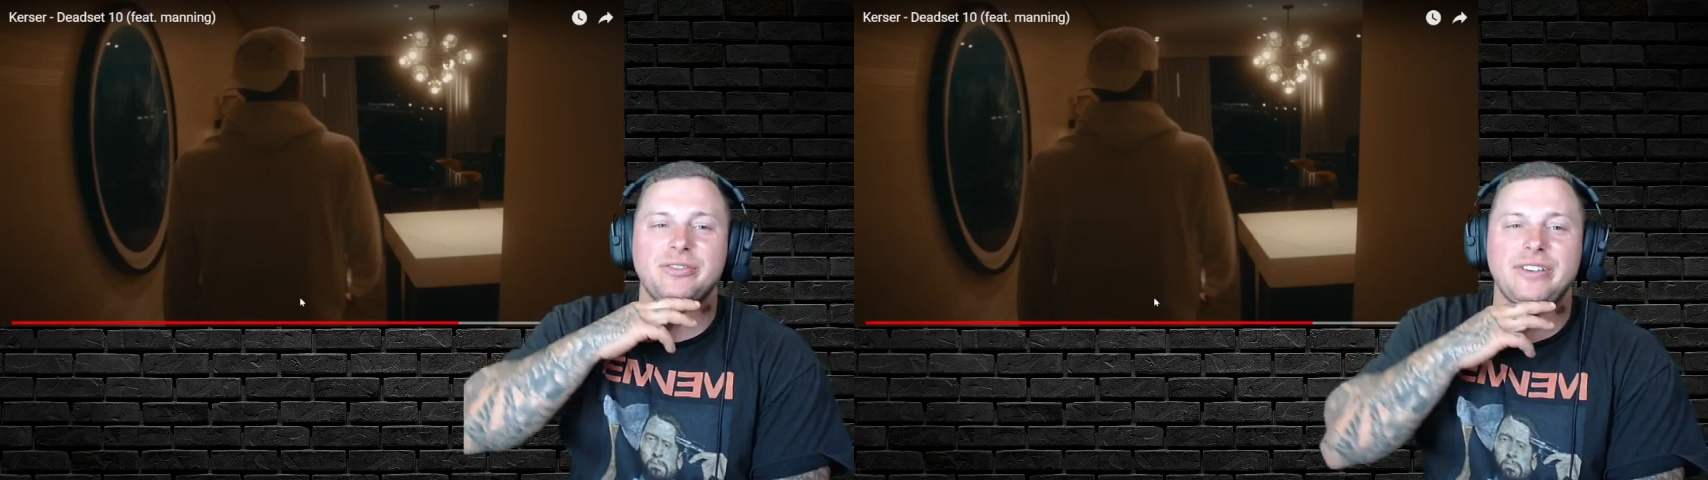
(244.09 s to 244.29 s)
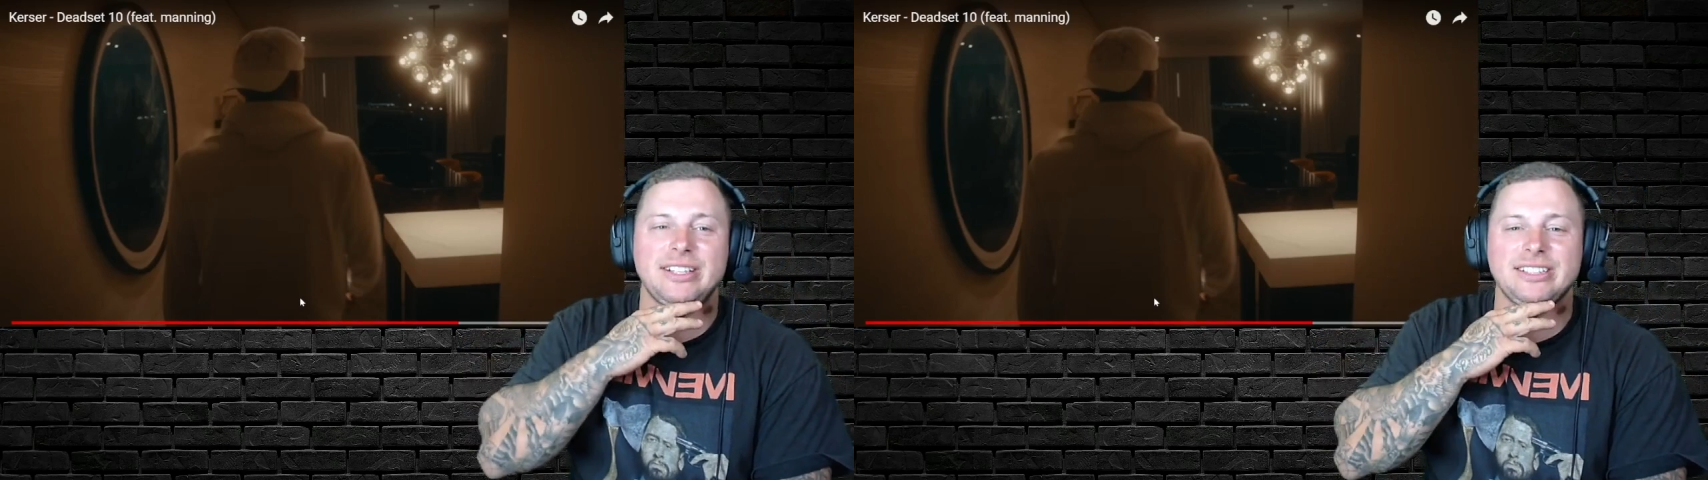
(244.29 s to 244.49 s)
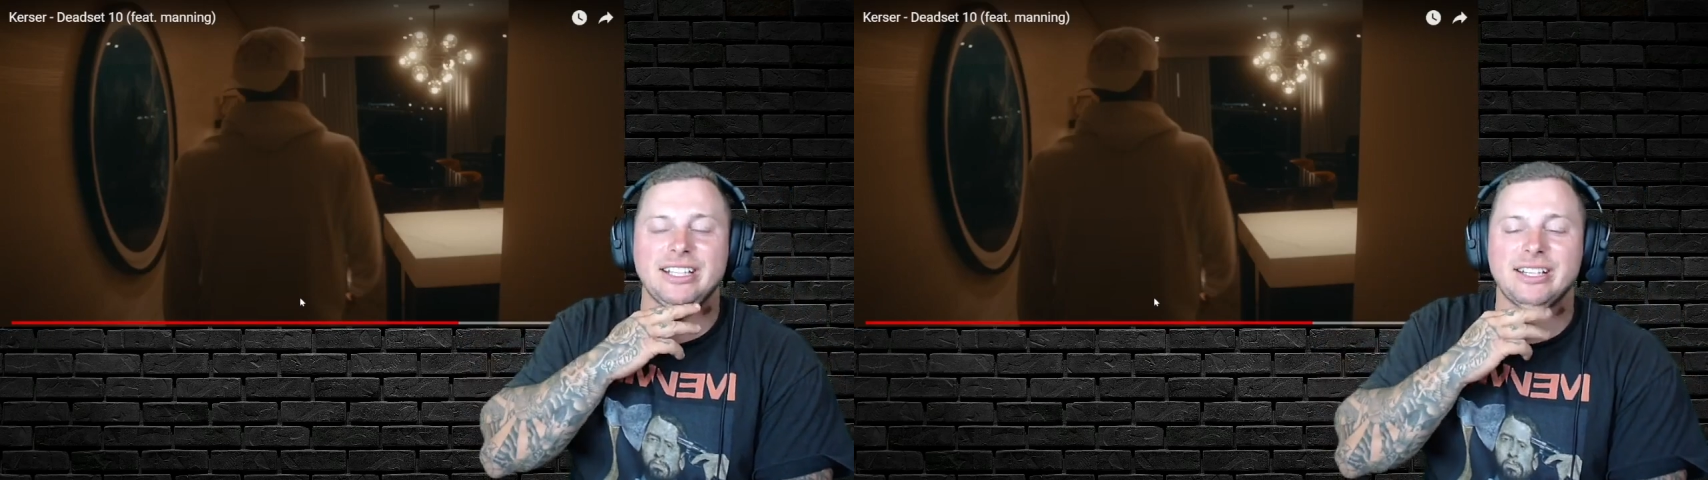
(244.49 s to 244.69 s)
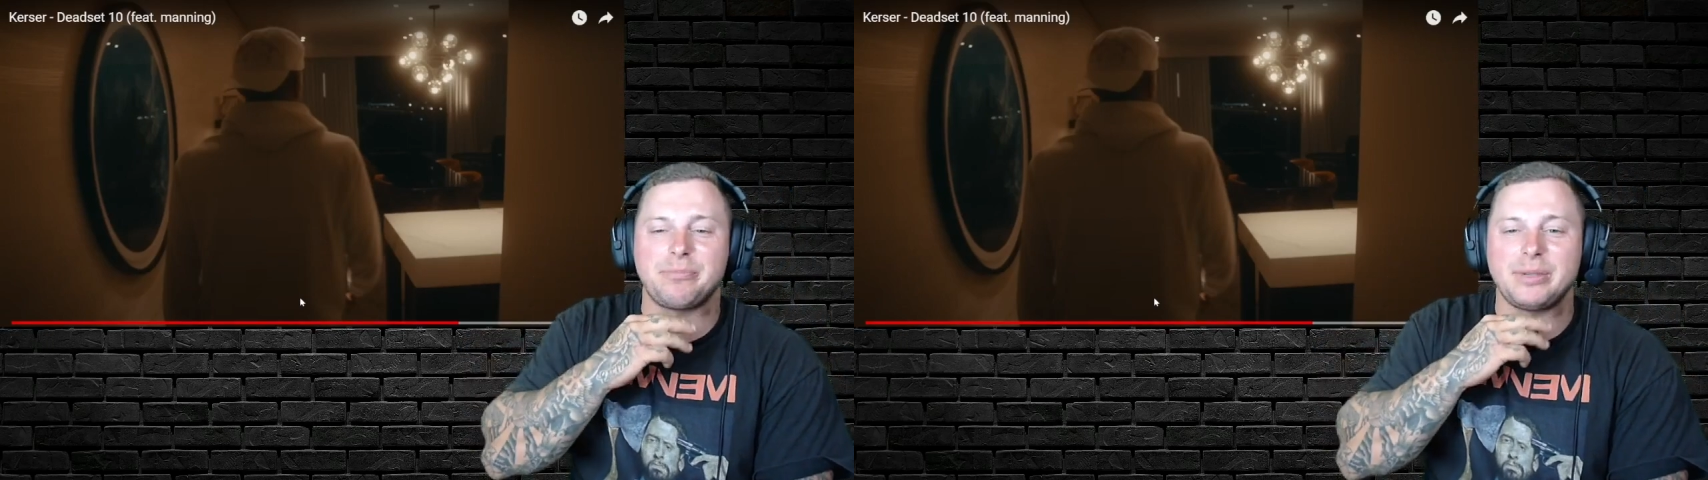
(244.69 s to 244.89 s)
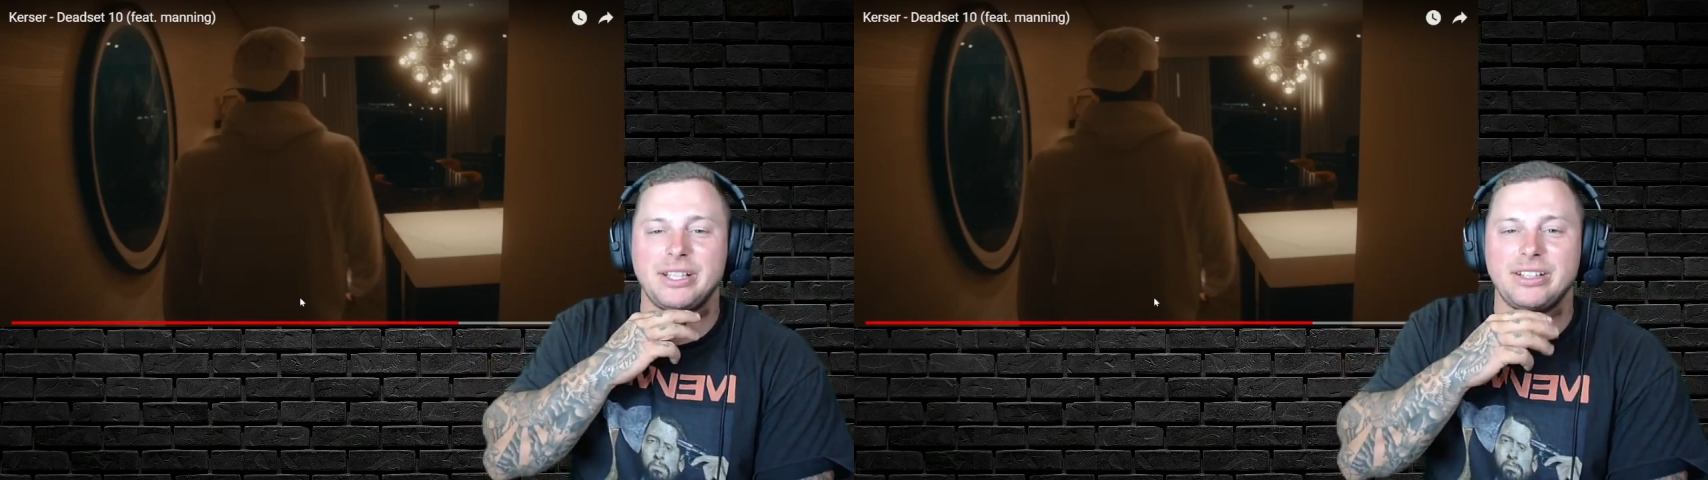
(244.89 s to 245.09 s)
fans are going to
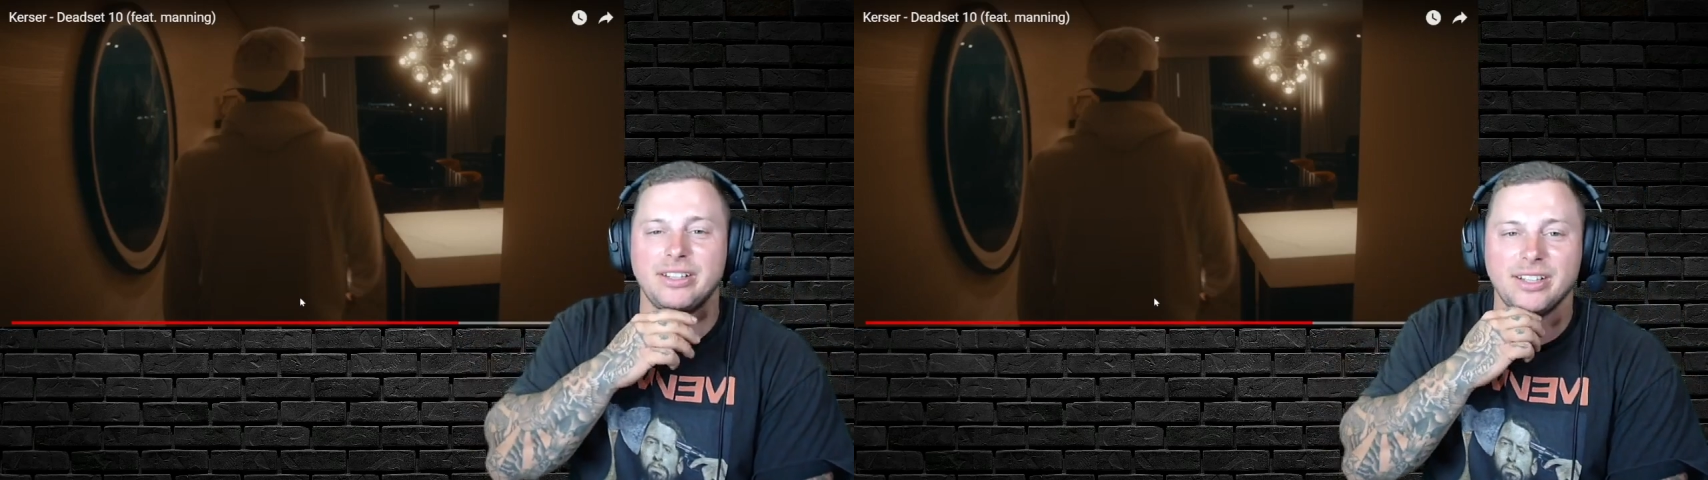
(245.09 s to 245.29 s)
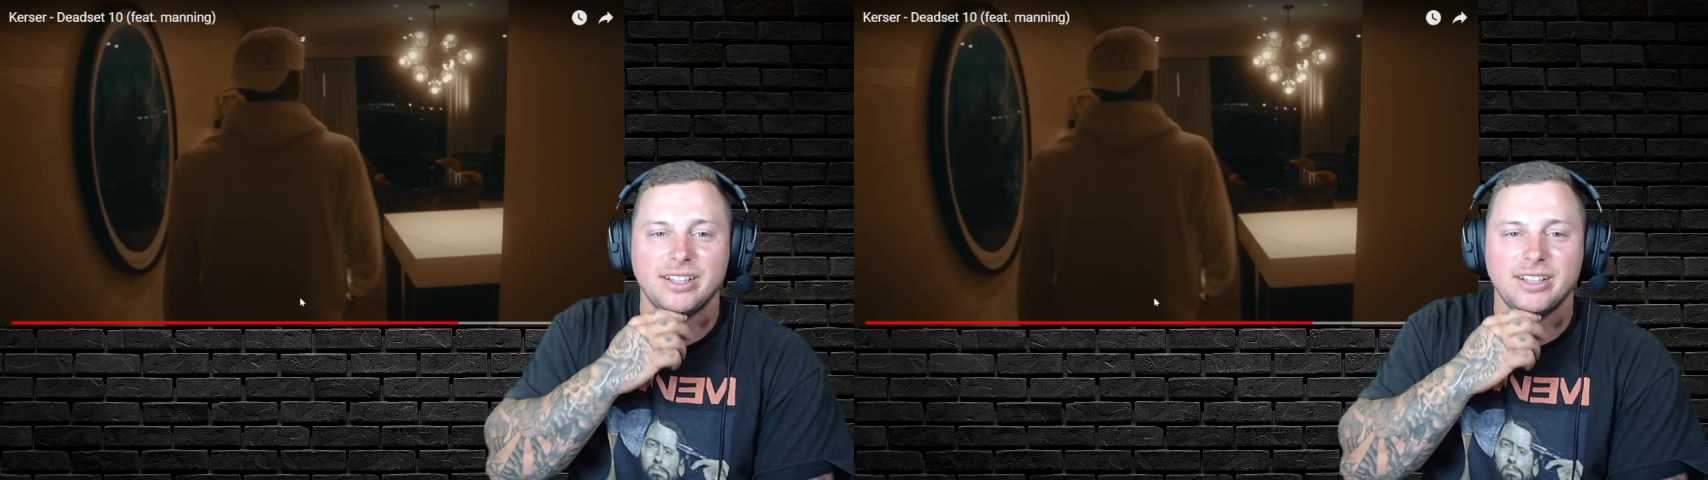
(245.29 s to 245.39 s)
be